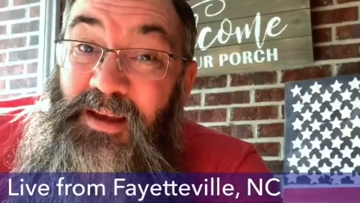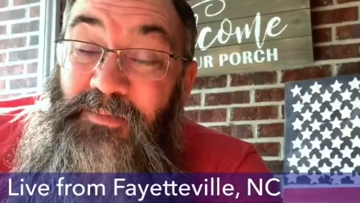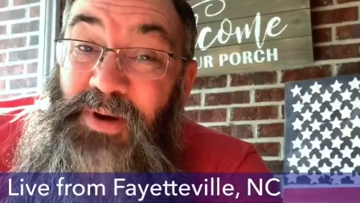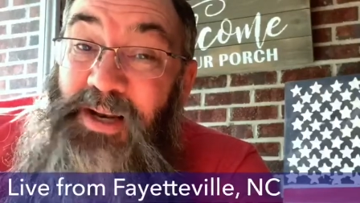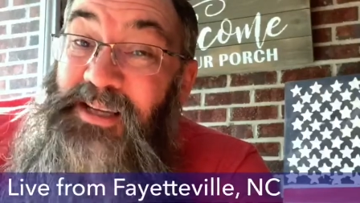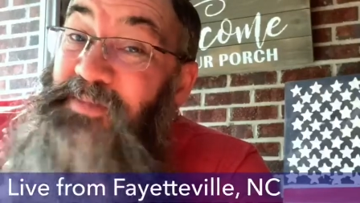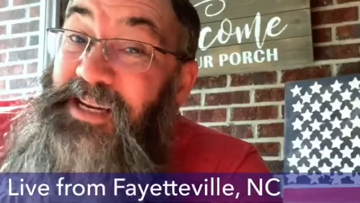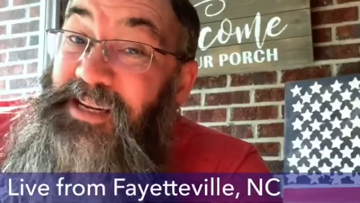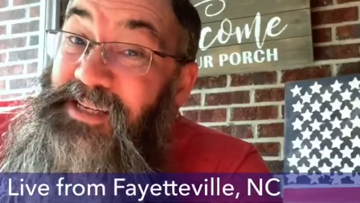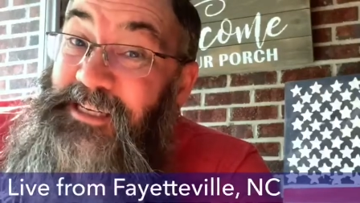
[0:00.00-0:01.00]
But it doesn't mean
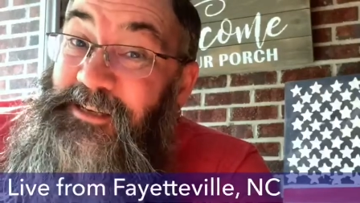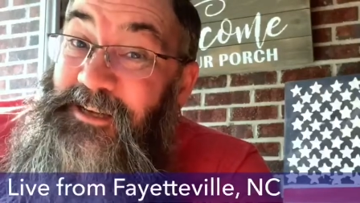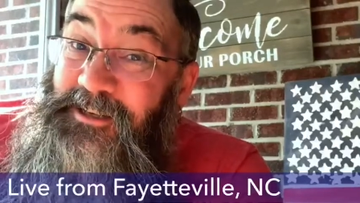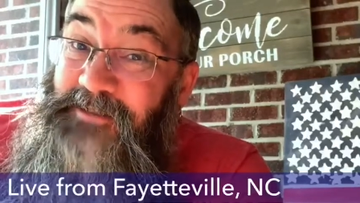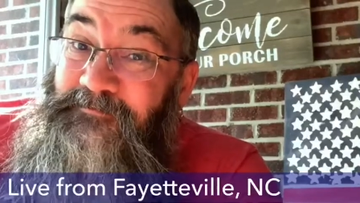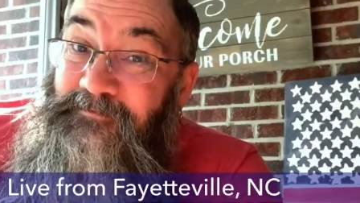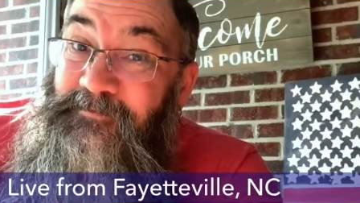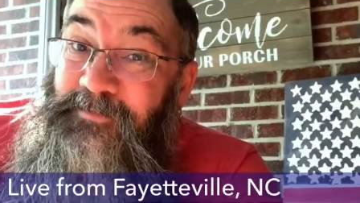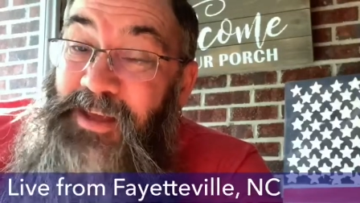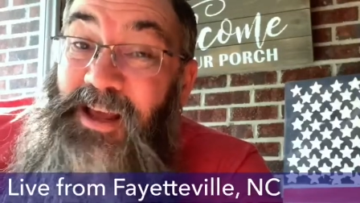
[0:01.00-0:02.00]
it doesn't exist.
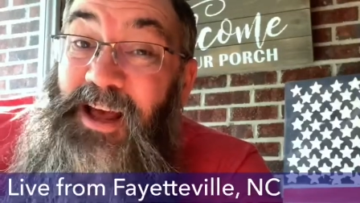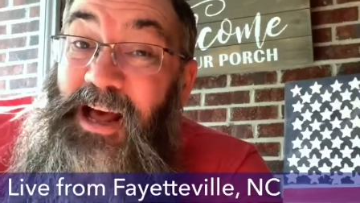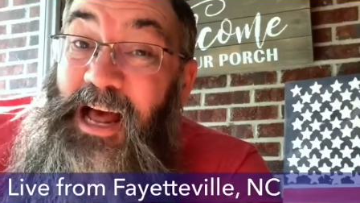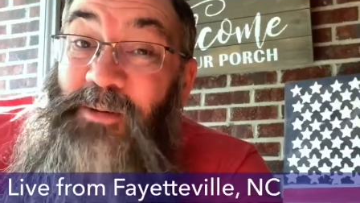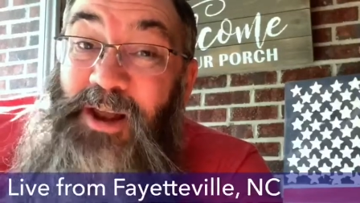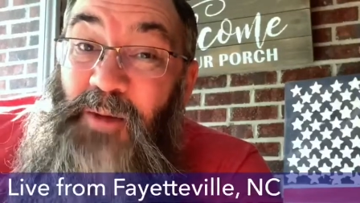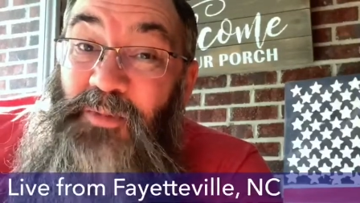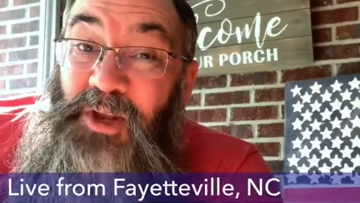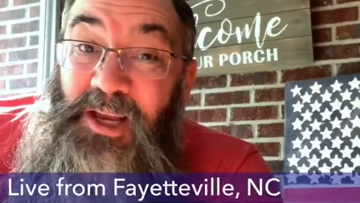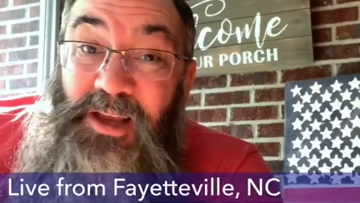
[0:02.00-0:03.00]
I want to help
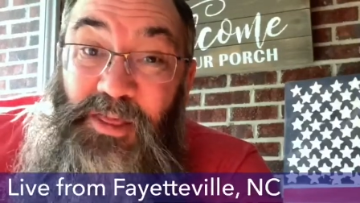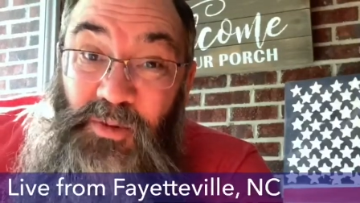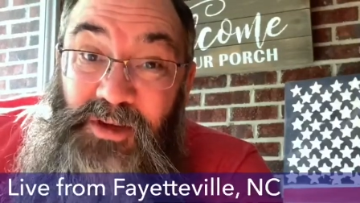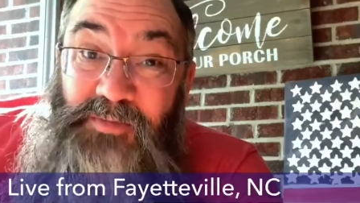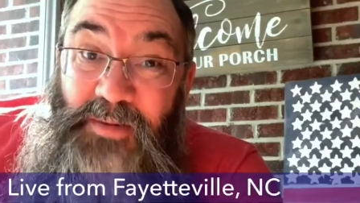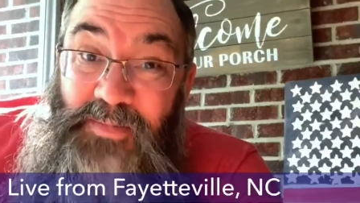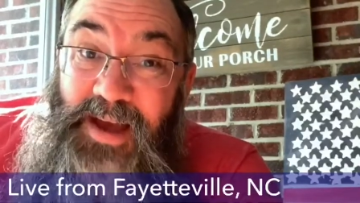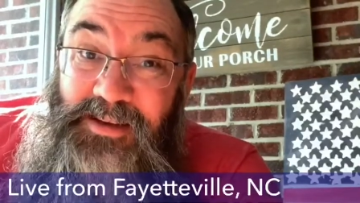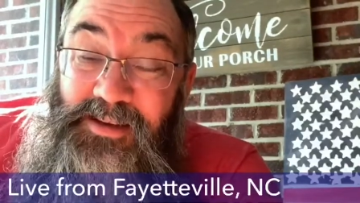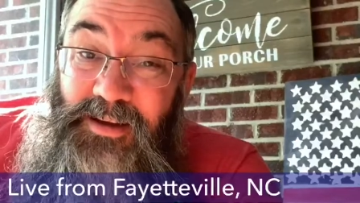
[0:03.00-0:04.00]
you to get through some of that bad
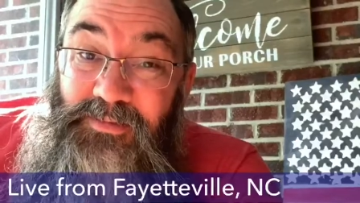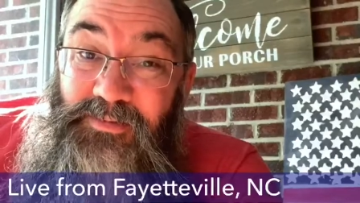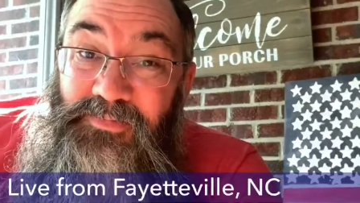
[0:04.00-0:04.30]
stuff.